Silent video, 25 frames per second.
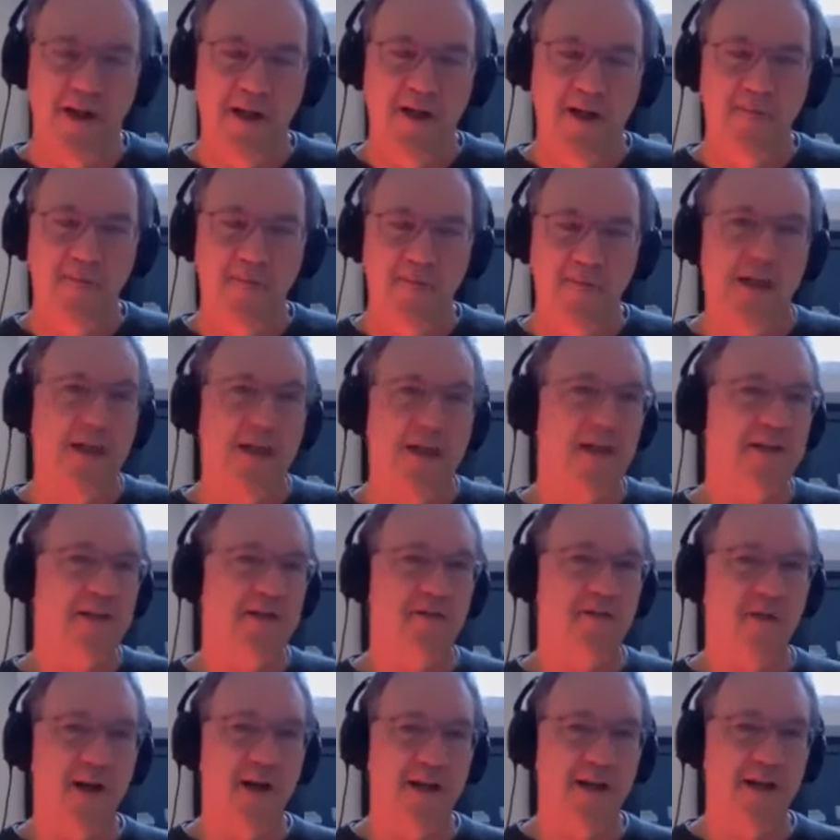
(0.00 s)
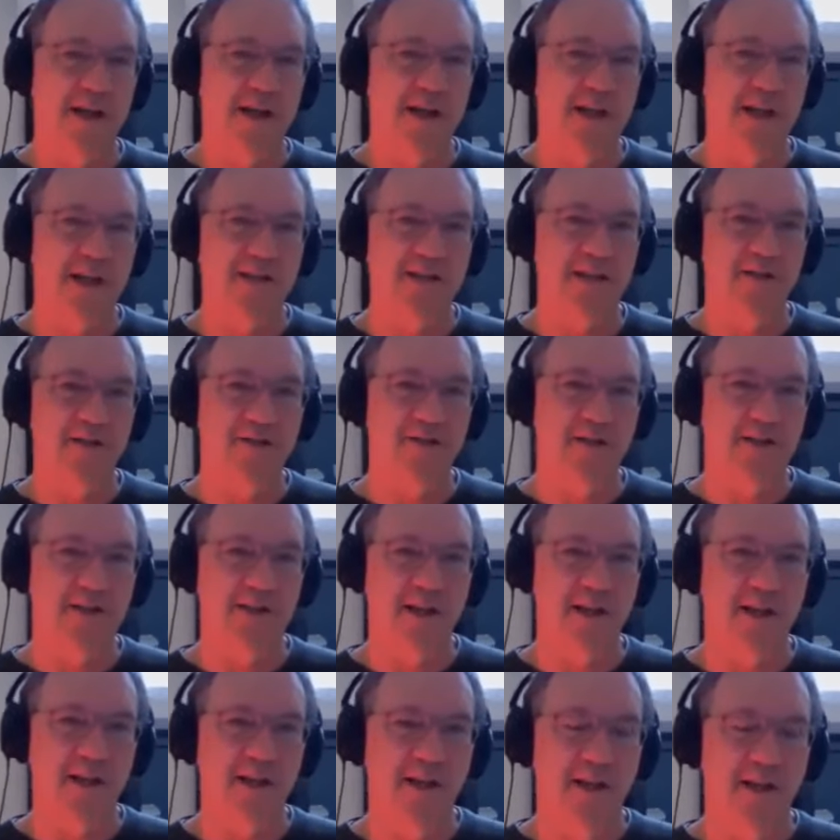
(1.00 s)
But here's where it gets interesting.
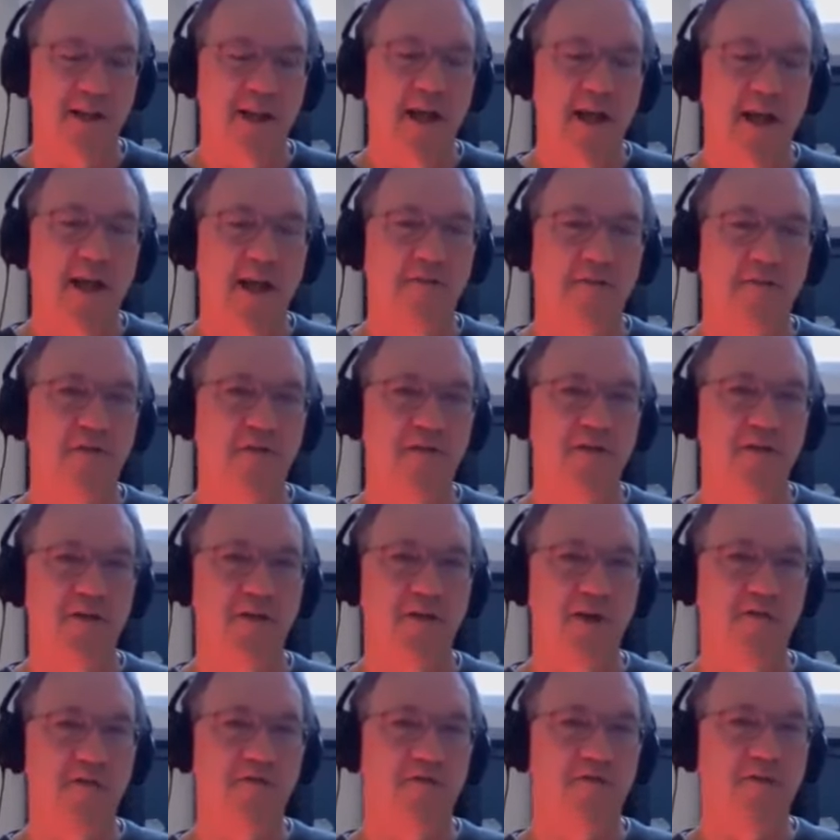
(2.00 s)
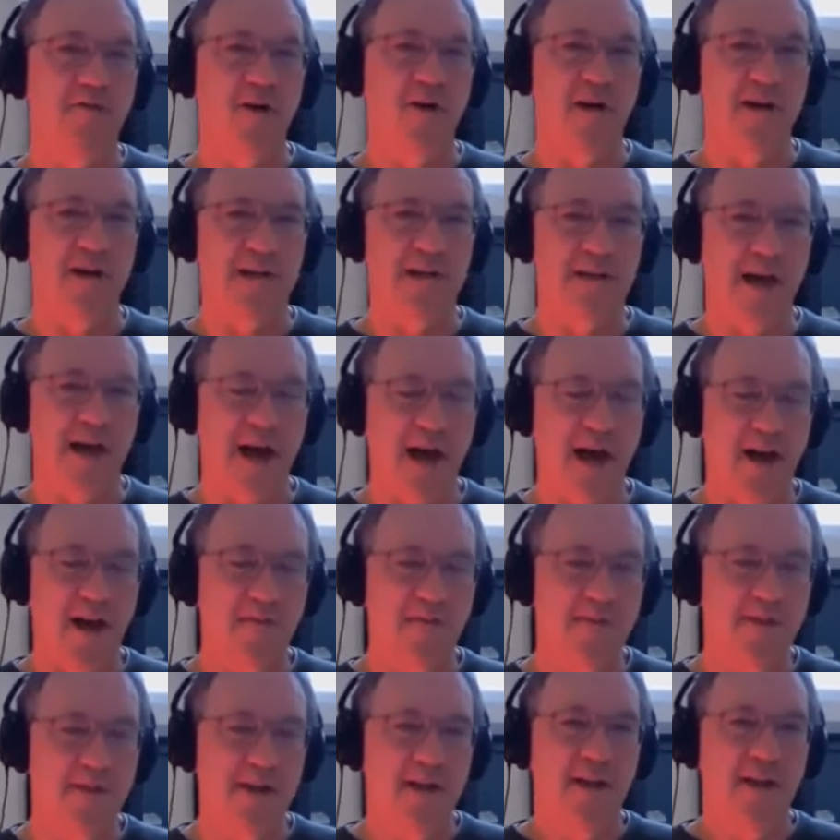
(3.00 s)
If you do it 40 times,